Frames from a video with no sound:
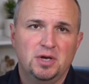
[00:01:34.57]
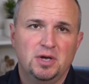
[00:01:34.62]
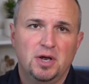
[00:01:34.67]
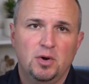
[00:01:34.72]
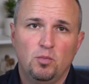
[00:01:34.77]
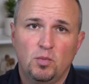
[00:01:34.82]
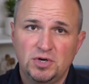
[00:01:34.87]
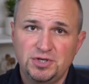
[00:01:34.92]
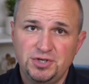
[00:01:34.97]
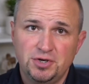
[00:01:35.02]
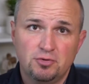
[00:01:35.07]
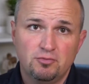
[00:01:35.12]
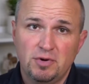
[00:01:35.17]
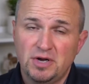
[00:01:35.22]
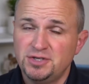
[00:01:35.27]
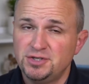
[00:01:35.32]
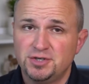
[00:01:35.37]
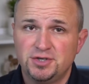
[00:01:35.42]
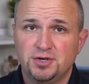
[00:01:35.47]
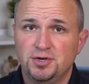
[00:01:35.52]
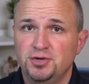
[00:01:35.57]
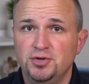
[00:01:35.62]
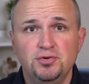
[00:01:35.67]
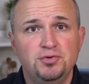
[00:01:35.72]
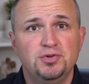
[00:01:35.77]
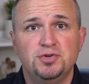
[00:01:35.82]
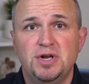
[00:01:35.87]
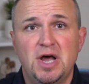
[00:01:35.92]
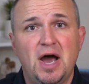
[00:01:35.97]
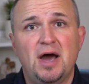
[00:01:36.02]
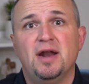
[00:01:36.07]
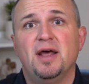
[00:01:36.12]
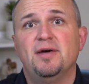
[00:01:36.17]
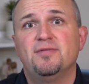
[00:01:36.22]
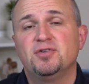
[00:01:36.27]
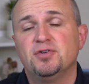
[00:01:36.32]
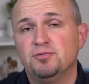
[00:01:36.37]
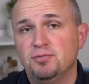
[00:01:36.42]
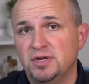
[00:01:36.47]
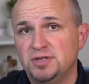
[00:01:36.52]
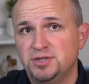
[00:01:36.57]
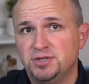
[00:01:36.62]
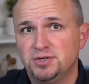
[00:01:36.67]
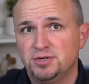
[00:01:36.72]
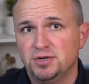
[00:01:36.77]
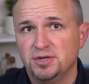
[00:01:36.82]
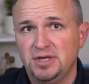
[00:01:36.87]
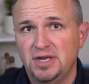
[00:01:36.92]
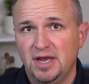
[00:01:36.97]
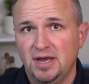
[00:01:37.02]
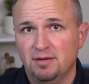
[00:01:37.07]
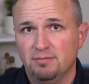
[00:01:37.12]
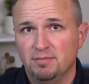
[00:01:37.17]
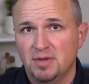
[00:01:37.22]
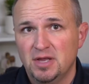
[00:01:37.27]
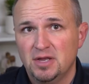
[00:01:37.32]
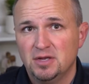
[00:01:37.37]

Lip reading: And once you're registered, you do not have to register again.